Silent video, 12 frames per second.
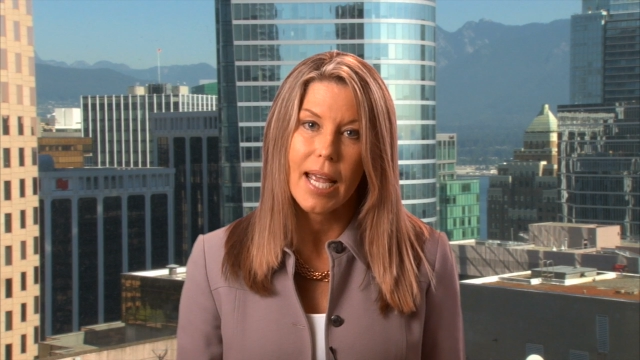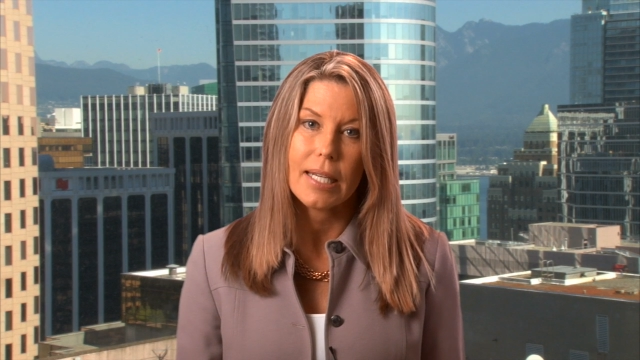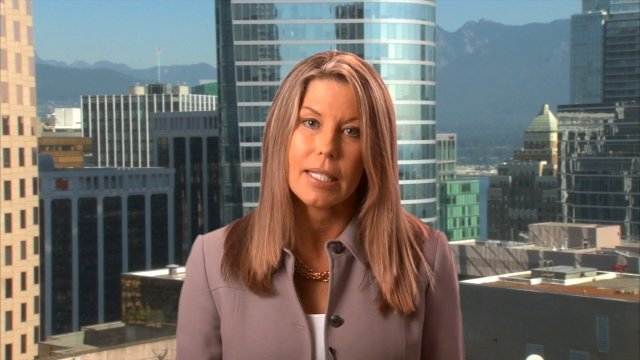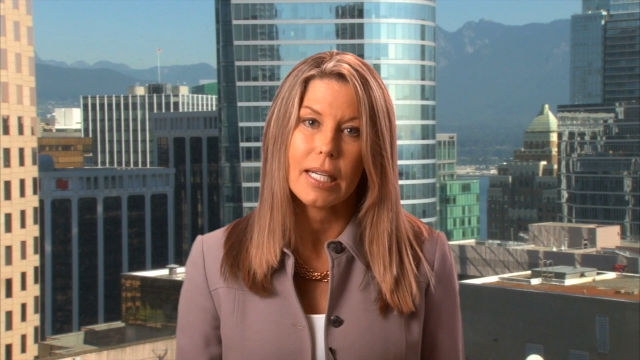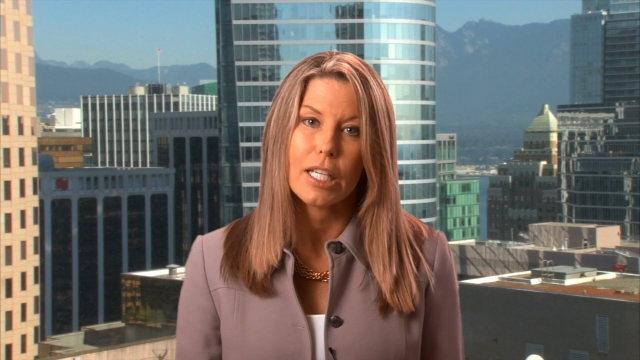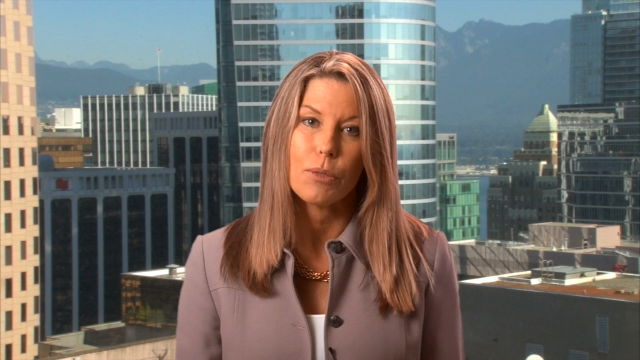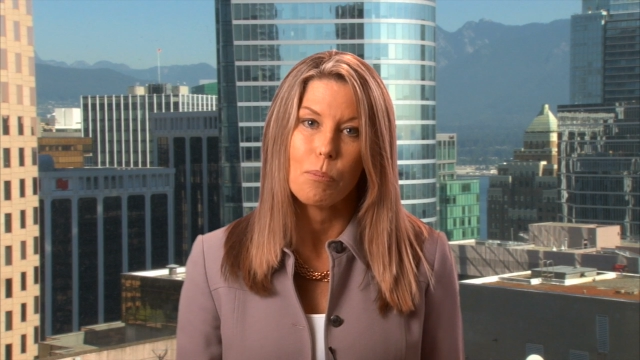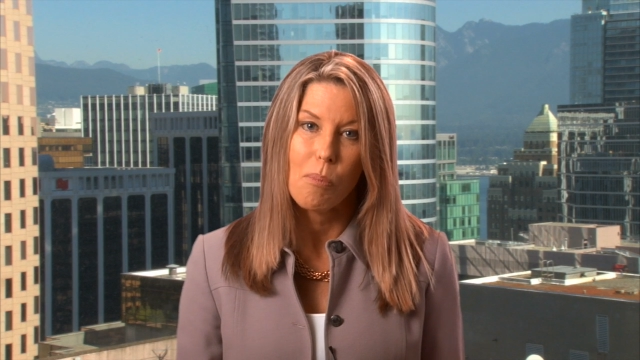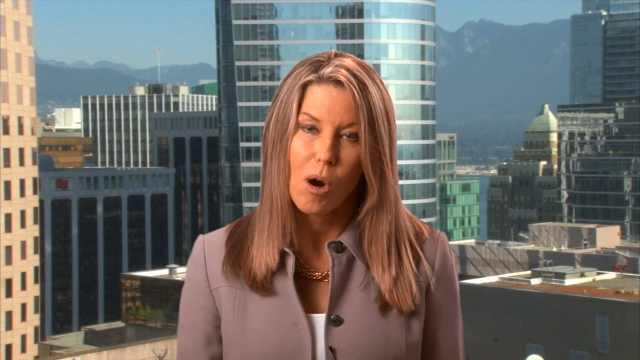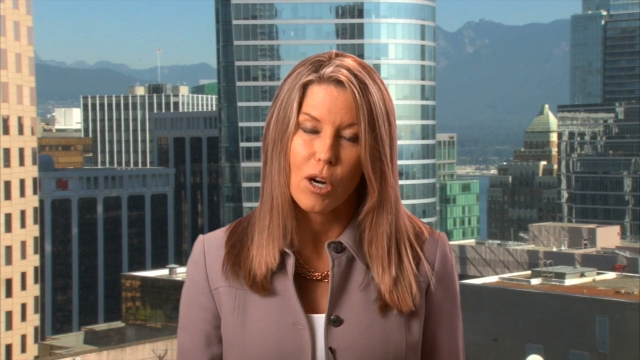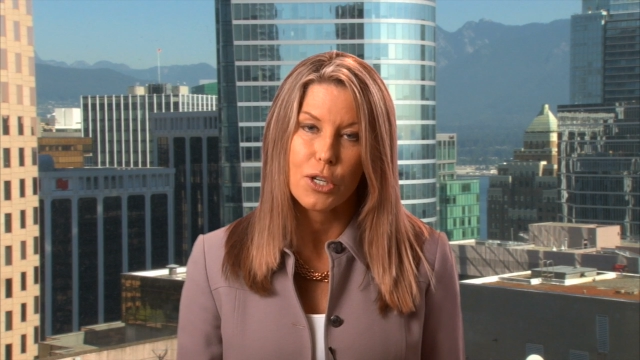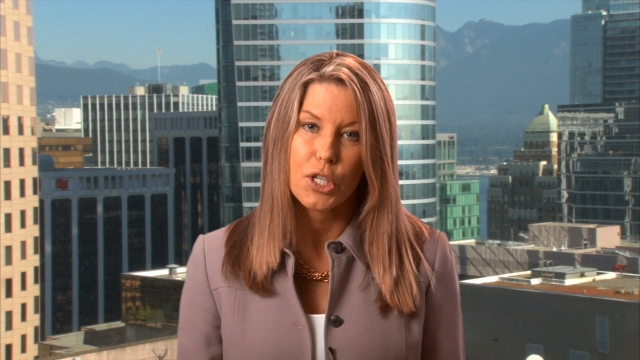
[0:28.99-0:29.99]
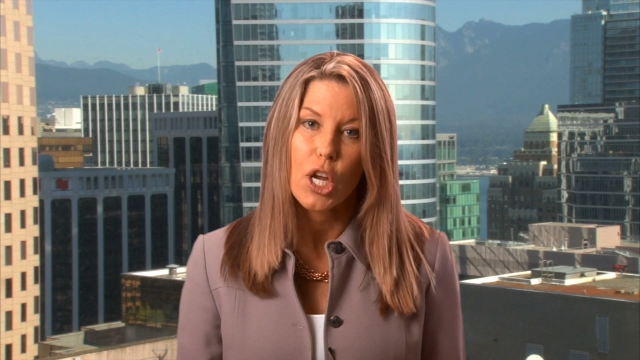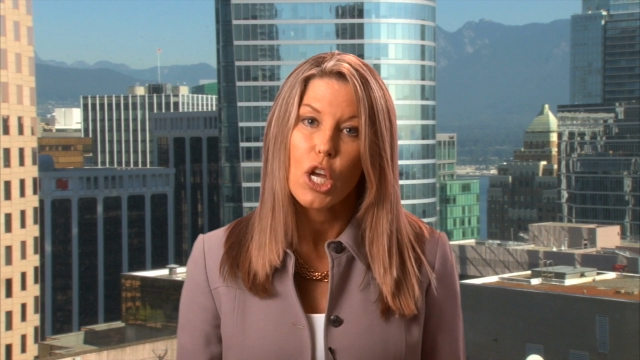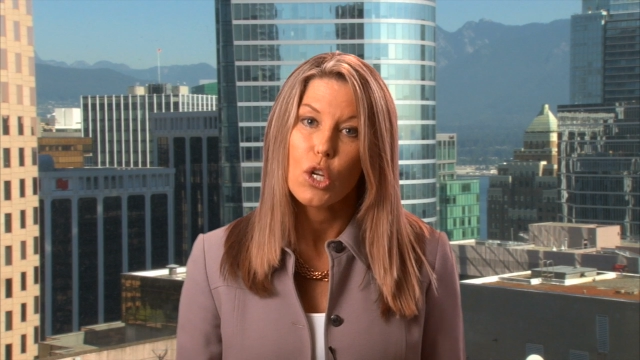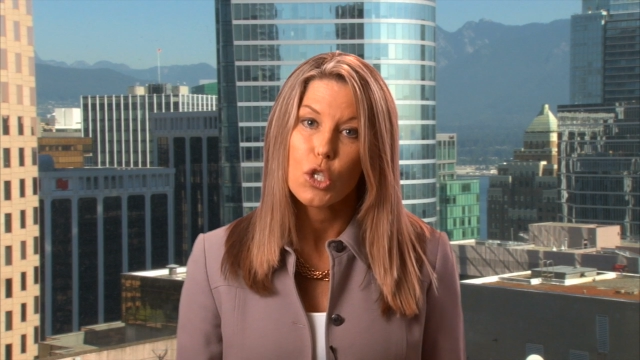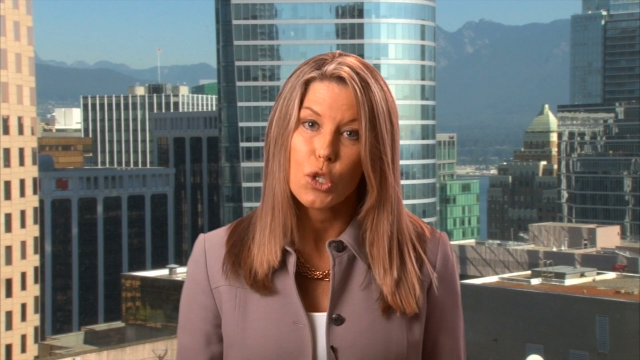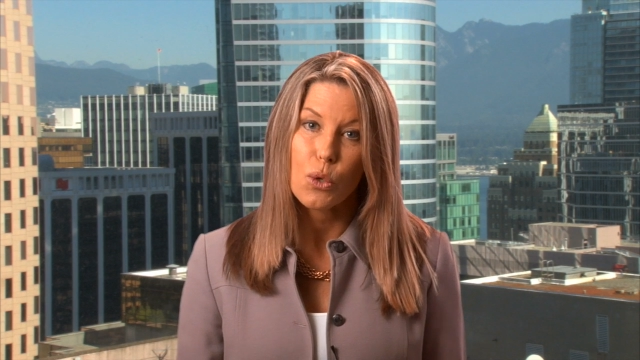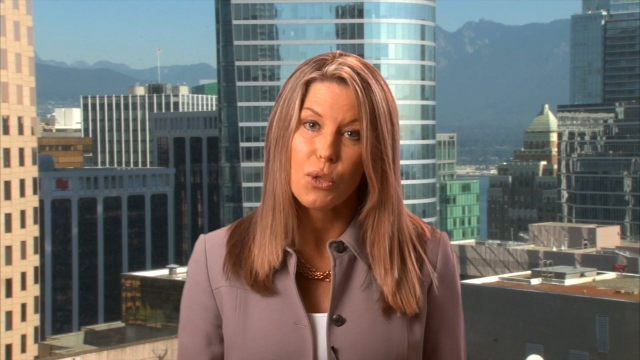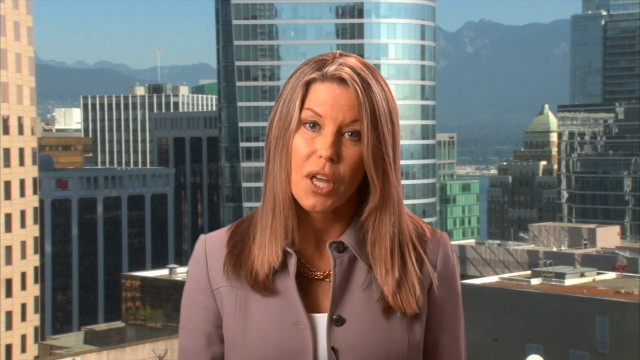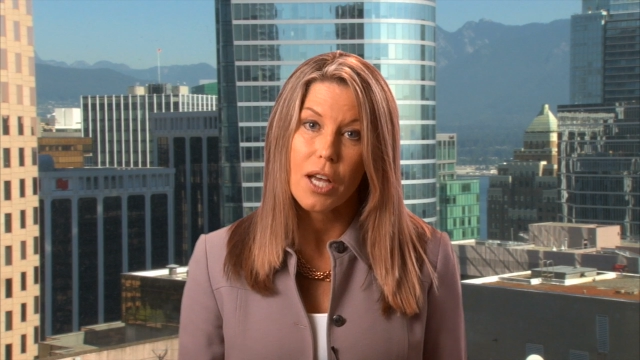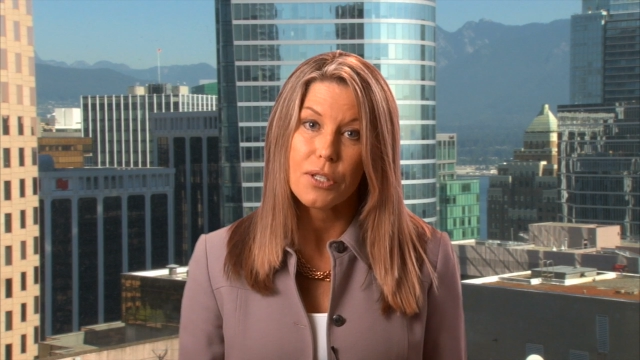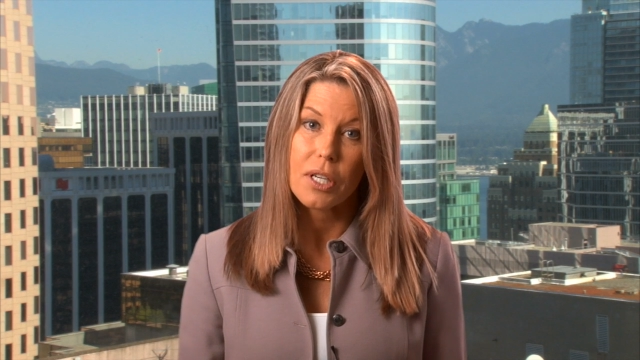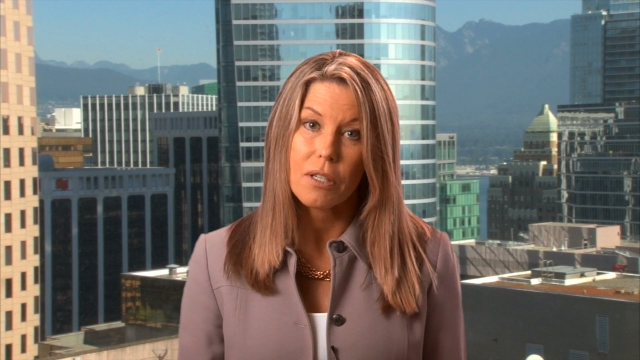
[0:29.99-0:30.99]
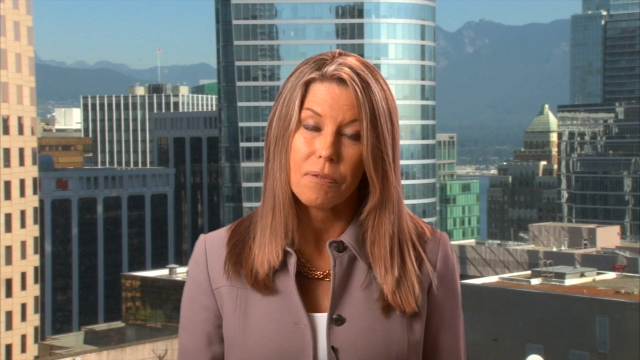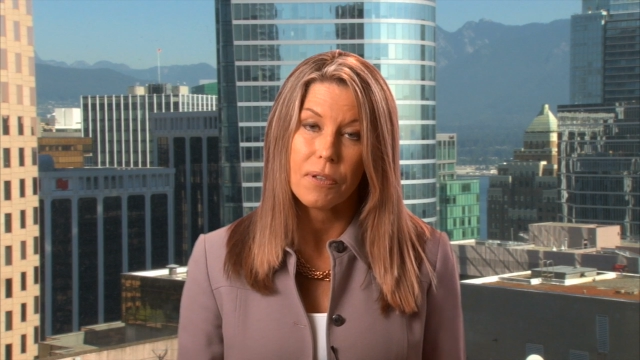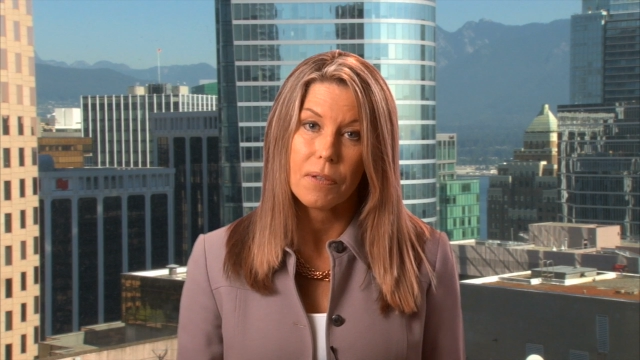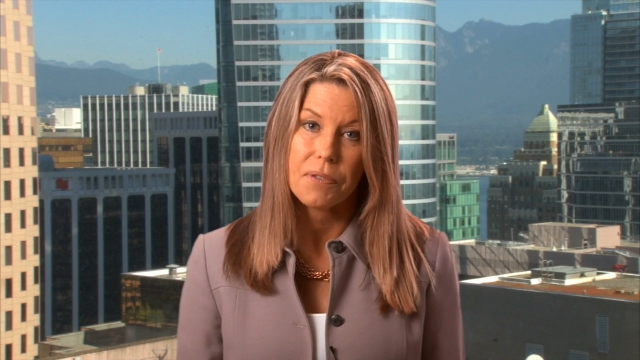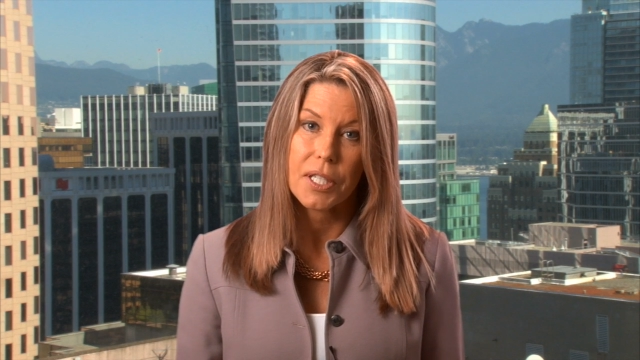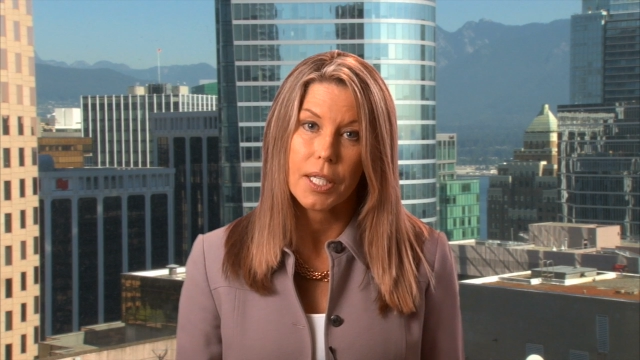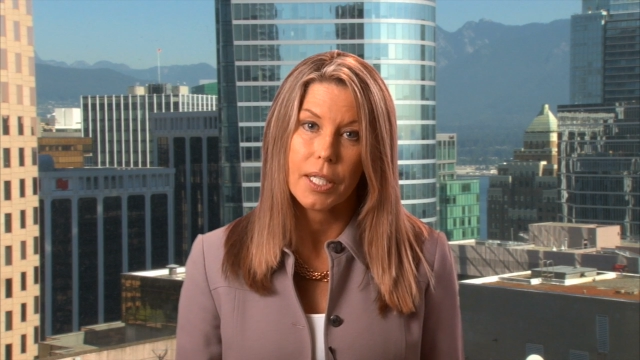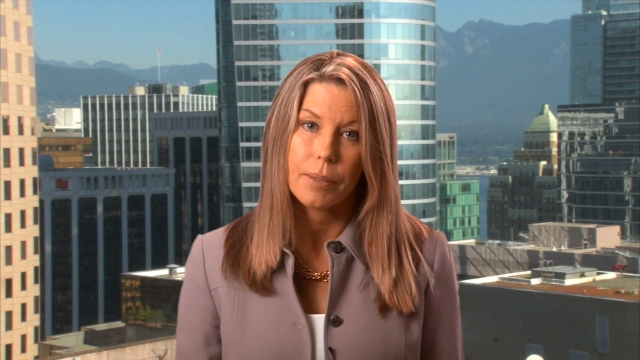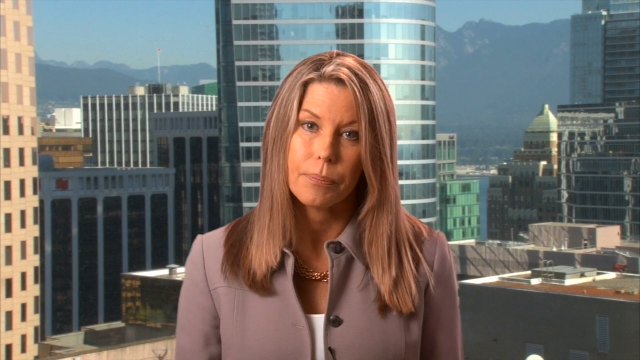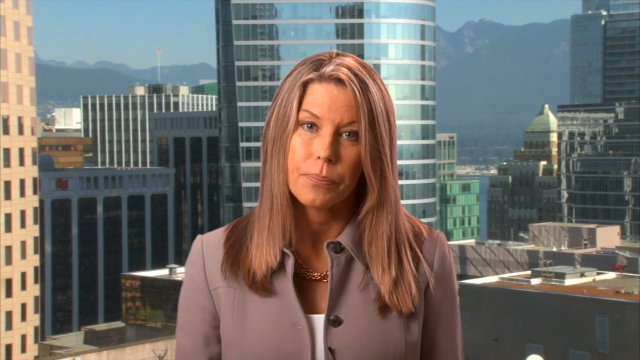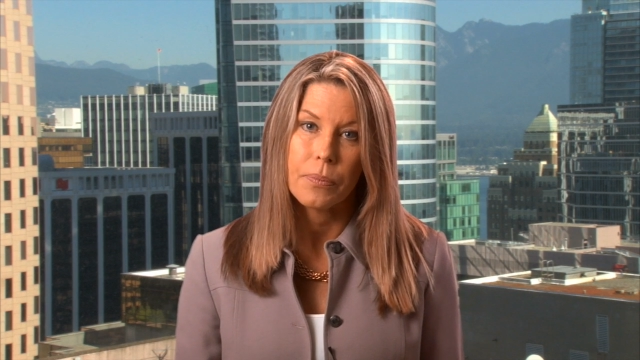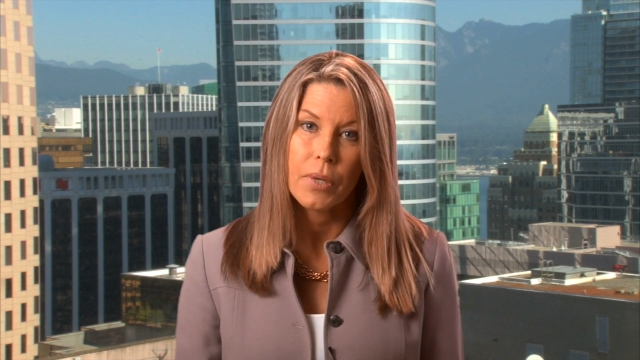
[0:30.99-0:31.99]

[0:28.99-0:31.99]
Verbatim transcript: ending in March 2015,